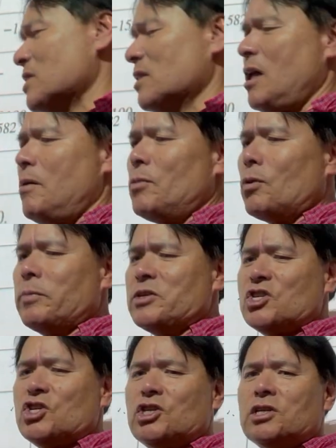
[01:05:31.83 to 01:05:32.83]
a lot more
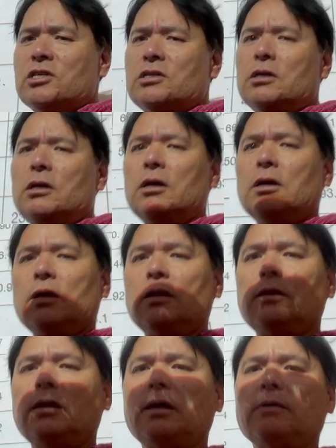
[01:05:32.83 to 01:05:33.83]
positions
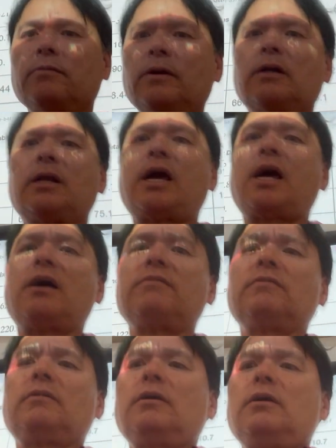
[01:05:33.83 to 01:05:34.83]
that we can have.
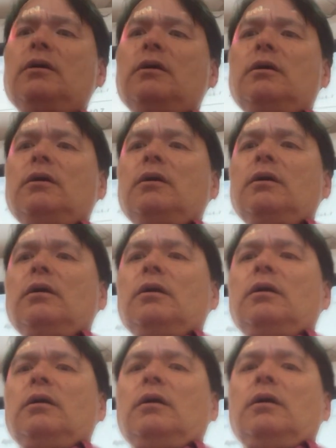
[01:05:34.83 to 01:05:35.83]

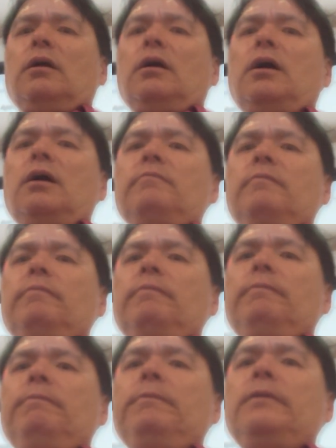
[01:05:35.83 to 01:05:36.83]

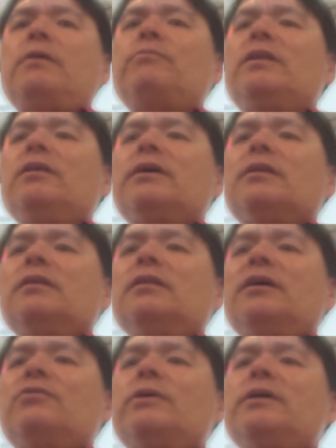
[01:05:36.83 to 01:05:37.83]
Then we look at the
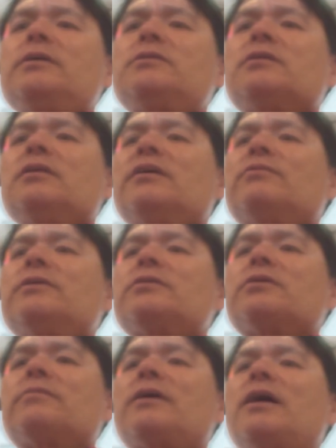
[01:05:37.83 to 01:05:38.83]
liquids. The liquids
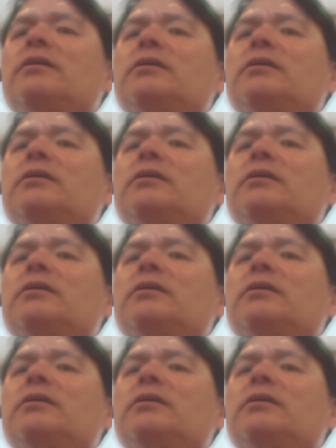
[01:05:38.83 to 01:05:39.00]
are around,